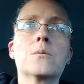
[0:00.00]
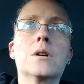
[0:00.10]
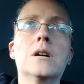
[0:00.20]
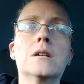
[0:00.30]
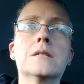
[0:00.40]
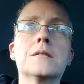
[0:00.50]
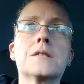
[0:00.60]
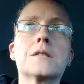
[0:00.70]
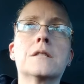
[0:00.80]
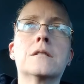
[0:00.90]

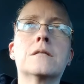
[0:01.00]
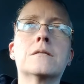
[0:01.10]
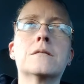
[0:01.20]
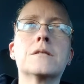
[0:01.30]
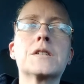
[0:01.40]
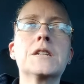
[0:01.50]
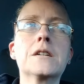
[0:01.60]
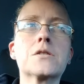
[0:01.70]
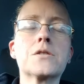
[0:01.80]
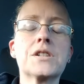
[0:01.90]
was
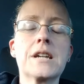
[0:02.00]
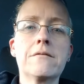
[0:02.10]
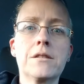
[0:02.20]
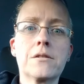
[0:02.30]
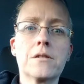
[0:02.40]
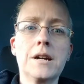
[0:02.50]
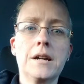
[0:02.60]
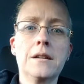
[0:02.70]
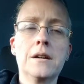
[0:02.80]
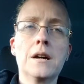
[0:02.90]
sixth or seventh
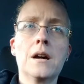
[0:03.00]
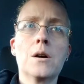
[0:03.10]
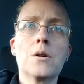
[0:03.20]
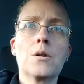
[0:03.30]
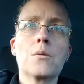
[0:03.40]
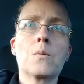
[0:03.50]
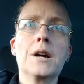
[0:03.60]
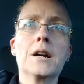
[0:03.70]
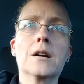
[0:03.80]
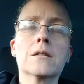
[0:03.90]
grade
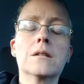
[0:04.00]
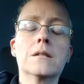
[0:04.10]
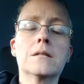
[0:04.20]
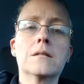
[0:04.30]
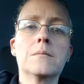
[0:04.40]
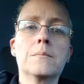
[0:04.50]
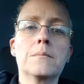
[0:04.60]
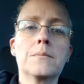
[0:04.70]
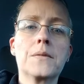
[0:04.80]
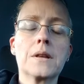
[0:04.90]
where
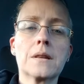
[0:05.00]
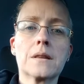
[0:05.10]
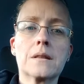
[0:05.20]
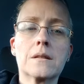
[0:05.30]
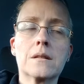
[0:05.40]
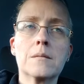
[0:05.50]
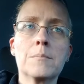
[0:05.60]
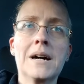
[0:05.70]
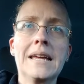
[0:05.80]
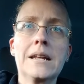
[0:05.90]
the
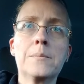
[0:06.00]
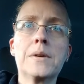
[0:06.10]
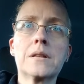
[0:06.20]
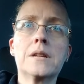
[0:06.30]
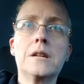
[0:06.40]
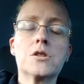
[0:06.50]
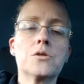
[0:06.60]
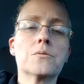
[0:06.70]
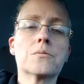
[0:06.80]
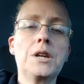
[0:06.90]
my inability
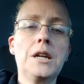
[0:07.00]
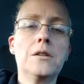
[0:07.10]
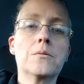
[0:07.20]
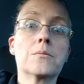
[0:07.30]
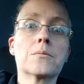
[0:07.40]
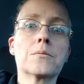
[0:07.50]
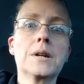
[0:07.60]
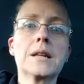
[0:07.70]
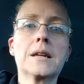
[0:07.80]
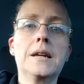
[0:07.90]
to read
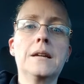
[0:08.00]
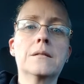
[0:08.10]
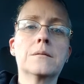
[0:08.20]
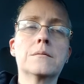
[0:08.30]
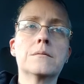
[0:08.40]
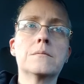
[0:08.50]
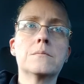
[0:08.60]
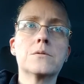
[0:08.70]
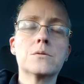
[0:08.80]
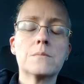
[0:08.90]
really
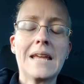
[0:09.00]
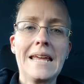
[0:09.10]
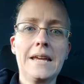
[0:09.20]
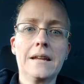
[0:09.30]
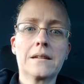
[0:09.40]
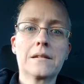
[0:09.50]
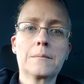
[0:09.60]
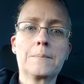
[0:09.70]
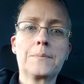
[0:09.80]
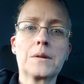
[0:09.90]
hit,
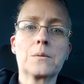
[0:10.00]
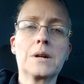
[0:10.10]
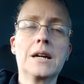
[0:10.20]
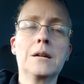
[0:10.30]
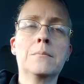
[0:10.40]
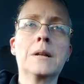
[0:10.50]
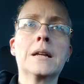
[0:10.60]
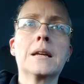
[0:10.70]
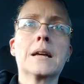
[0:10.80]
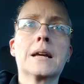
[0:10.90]
okay?
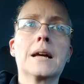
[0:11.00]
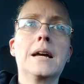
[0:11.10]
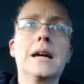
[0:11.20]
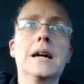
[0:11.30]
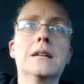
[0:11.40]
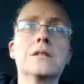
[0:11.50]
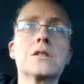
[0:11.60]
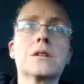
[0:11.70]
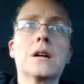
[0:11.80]
And